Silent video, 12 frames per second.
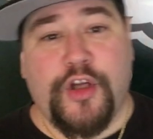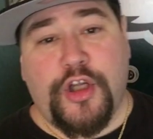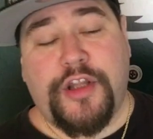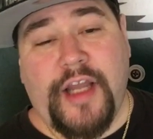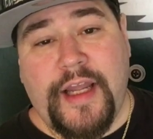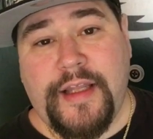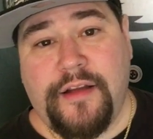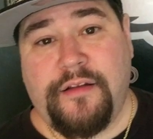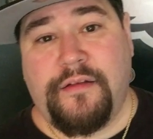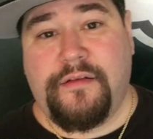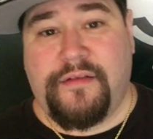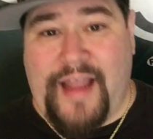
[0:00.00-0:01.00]
a good night.
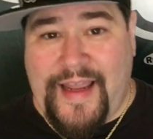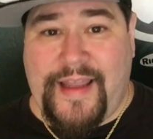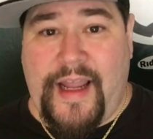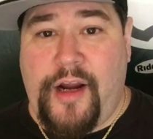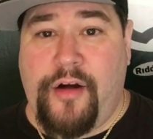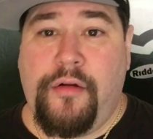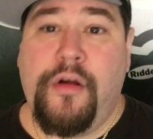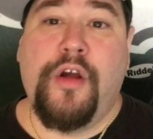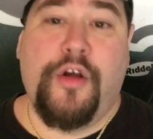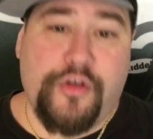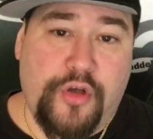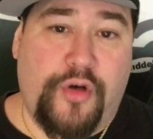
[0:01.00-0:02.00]
Take care.
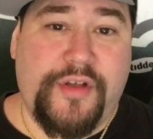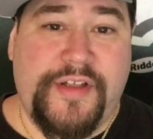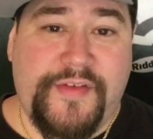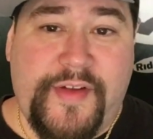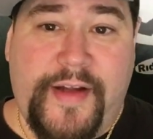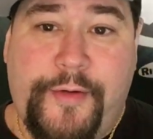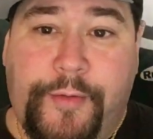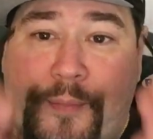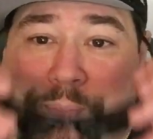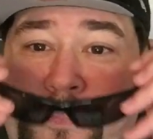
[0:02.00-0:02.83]
Talk to you later.